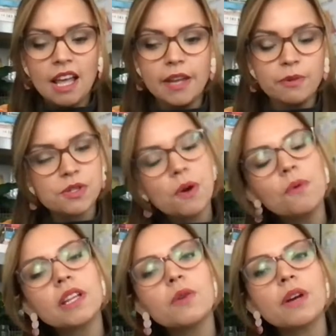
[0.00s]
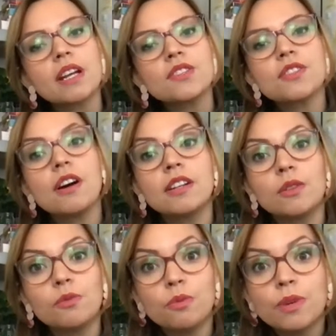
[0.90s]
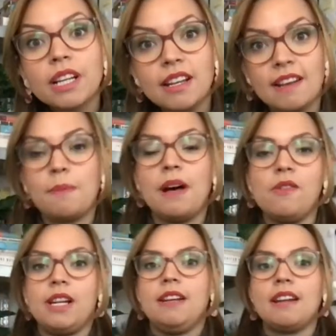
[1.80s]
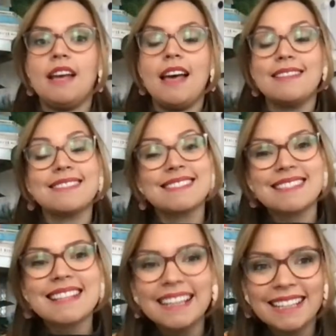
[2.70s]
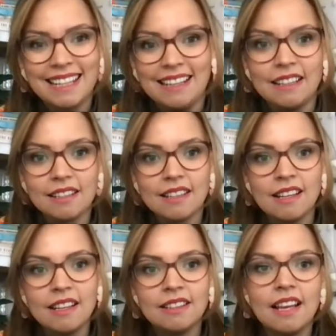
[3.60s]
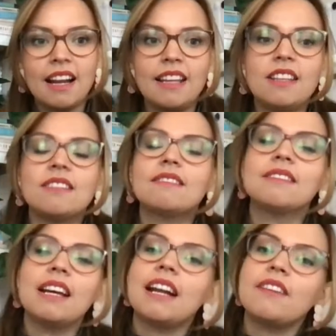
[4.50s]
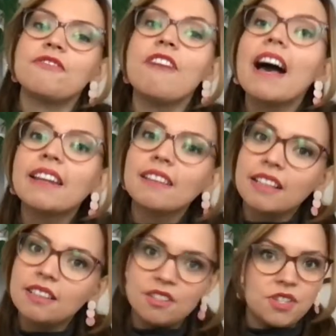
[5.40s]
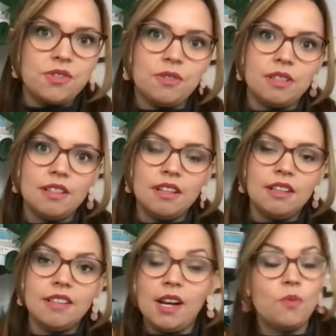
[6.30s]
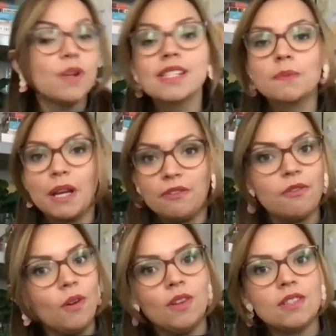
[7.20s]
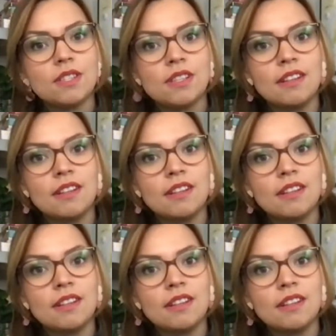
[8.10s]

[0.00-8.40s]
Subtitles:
And it was only when I started reading about it and studying it that I finally understood that it wasn't my fault,